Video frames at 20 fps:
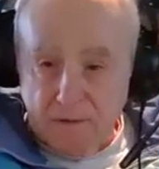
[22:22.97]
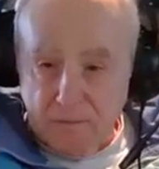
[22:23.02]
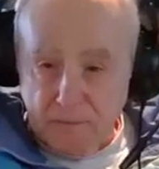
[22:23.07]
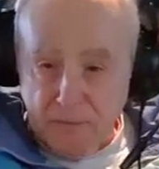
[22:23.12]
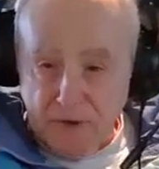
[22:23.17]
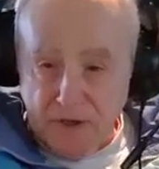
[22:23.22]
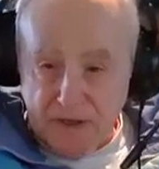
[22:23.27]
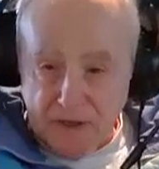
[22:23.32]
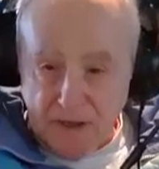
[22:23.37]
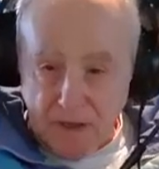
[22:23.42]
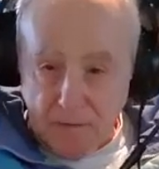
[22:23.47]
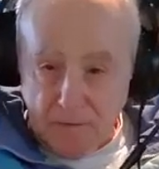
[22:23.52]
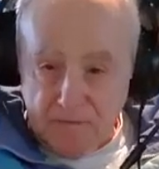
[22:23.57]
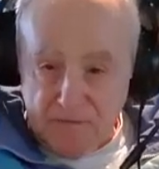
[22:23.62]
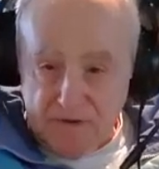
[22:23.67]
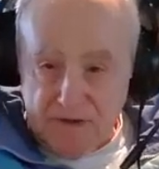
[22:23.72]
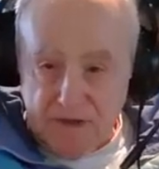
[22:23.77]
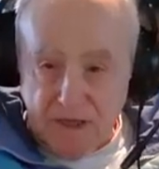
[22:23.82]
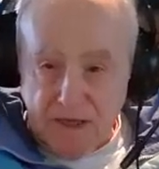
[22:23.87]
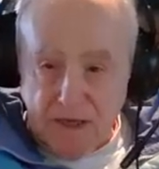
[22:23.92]

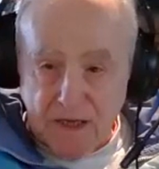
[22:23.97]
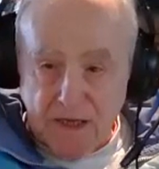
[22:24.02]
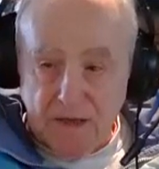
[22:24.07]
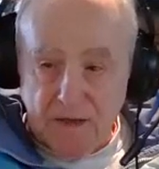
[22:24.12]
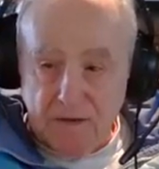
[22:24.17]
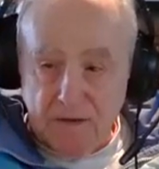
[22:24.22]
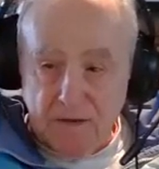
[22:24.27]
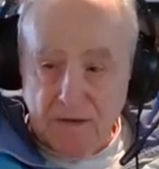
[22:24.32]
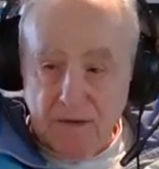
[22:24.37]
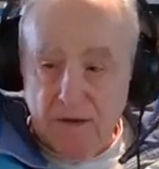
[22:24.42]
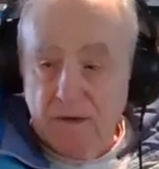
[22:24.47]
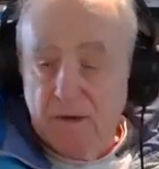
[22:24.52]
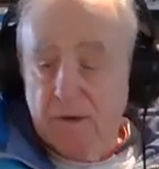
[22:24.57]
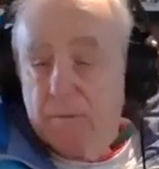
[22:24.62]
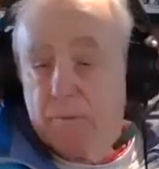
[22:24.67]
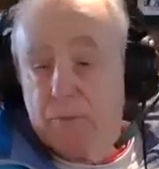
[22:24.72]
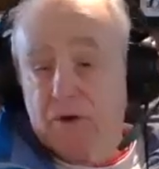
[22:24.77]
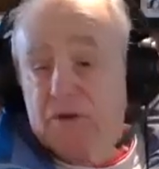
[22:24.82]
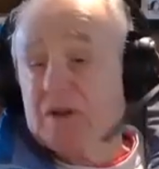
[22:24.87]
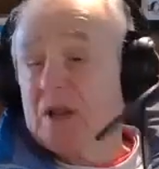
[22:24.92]
becomes a
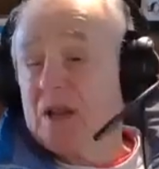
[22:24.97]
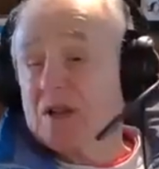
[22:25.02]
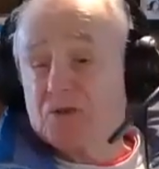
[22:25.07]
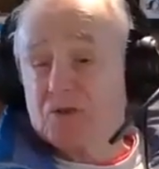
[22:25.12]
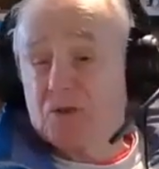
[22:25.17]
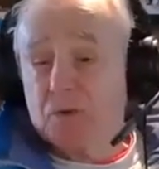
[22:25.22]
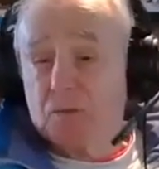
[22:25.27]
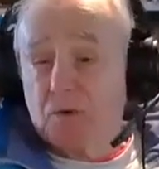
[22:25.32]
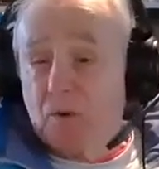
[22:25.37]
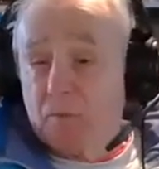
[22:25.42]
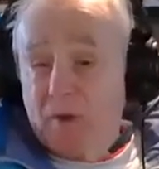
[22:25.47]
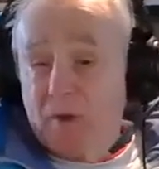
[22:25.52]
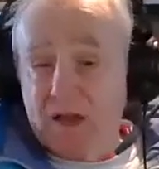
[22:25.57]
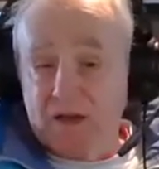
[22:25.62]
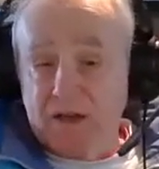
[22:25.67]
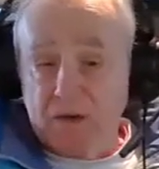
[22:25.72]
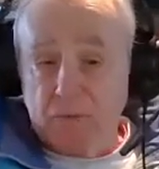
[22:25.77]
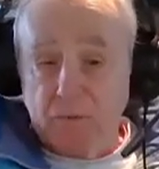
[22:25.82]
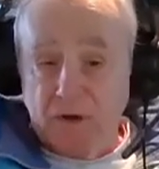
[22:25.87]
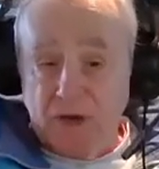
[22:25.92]
potential
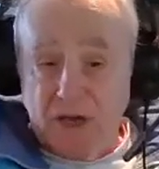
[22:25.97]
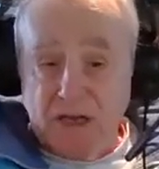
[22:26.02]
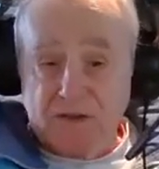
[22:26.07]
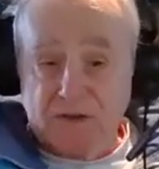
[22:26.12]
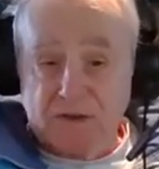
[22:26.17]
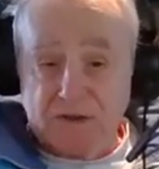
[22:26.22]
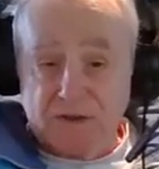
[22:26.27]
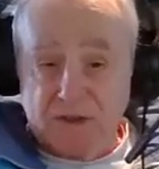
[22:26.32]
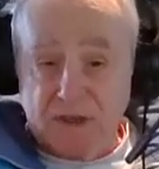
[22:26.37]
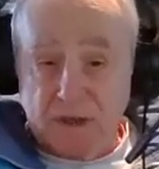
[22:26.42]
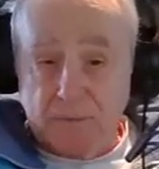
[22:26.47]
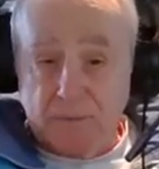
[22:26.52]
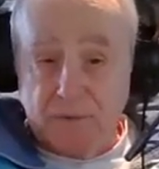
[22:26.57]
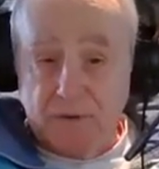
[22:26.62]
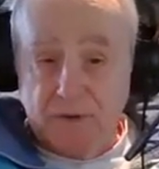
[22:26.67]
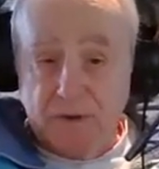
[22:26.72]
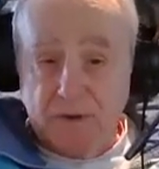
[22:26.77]
romantic relationship.